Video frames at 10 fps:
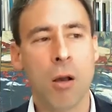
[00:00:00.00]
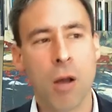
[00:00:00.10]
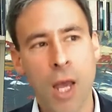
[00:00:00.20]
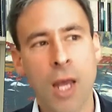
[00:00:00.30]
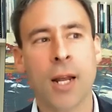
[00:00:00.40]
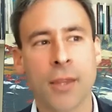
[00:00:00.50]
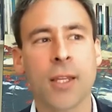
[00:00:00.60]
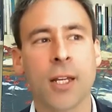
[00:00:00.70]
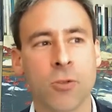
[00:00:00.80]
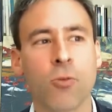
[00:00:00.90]
And I think
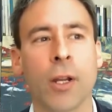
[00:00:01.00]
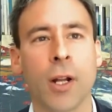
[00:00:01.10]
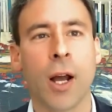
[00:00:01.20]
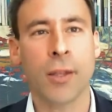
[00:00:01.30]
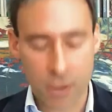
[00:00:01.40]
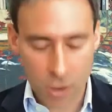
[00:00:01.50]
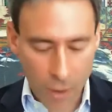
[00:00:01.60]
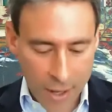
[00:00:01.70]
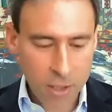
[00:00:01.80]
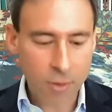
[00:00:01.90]
that's right. I think so. I
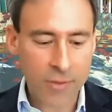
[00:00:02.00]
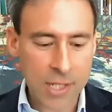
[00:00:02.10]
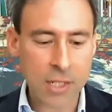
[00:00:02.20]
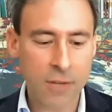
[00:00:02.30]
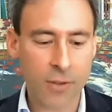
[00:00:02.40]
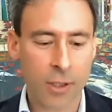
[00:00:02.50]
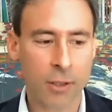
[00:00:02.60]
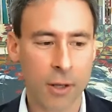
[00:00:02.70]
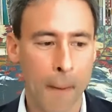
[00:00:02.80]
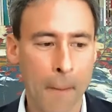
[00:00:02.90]
think you have a
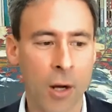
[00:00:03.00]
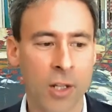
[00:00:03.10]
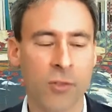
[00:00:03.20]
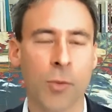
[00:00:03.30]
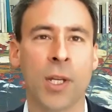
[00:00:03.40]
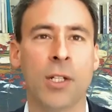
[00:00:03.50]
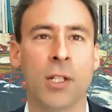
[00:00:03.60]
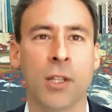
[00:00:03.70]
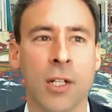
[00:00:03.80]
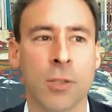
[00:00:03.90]
significant body of opinion
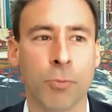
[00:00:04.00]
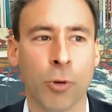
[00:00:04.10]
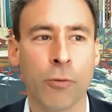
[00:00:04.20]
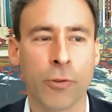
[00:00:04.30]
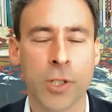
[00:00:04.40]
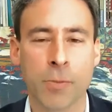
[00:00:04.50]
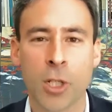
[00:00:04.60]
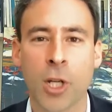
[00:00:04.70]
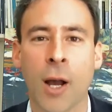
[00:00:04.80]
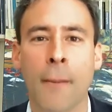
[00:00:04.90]
that is pro-free
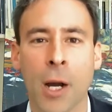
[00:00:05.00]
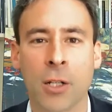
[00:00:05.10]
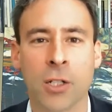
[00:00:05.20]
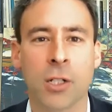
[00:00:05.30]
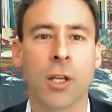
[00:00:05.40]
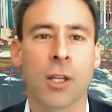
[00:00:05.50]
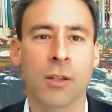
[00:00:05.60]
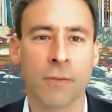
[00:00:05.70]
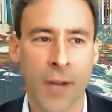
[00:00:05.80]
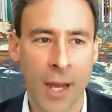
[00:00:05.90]
speech amongst the
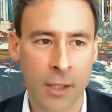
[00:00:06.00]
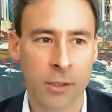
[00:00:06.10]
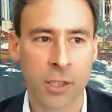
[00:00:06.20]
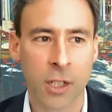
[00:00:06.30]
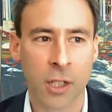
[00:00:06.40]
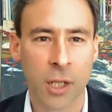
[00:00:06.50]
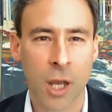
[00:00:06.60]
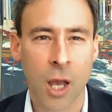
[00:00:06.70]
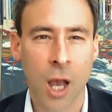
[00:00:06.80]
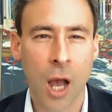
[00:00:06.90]
faculty.
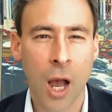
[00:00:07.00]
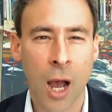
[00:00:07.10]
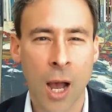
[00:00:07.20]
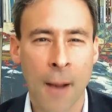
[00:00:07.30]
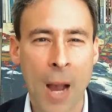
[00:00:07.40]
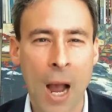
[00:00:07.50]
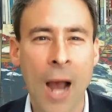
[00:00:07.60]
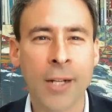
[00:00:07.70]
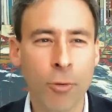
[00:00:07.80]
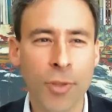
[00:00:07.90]
I
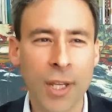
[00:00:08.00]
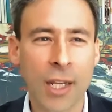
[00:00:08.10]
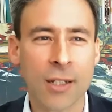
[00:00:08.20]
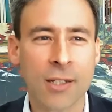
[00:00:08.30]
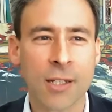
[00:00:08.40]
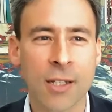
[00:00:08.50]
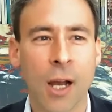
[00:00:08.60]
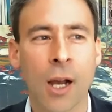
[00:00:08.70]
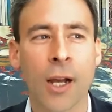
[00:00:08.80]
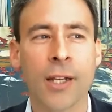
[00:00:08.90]
don't think it is as
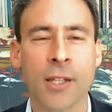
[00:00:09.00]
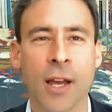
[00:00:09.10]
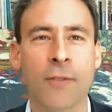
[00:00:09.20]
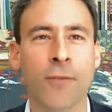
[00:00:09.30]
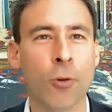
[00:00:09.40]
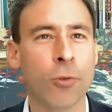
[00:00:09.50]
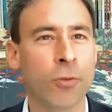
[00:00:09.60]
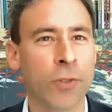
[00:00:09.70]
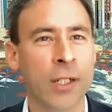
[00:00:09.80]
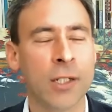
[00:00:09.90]
high as that vote
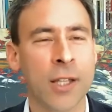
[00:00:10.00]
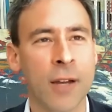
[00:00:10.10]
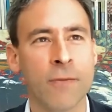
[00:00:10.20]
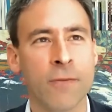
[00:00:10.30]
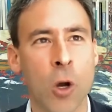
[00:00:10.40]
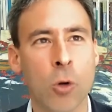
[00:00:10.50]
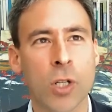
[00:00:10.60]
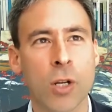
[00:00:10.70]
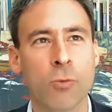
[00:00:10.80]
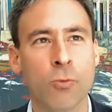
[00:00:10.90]
reflected. That vote
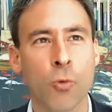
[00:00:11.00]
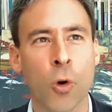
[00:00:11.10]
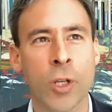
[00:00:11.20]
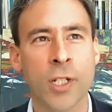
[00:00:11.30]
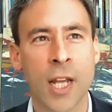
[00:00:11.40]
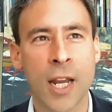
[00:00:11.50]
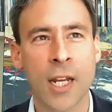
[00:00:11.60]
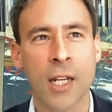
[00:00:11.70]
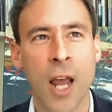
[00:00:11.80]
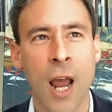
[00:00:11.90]
was
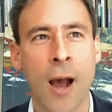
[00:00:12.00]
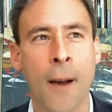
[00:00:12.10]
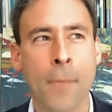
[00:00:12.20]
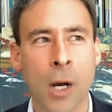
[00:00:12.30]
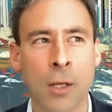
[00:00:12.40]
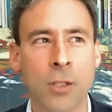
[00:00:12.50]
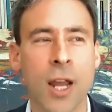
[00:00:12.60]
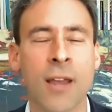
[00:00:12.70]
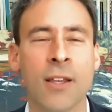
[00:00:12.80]
taken amongst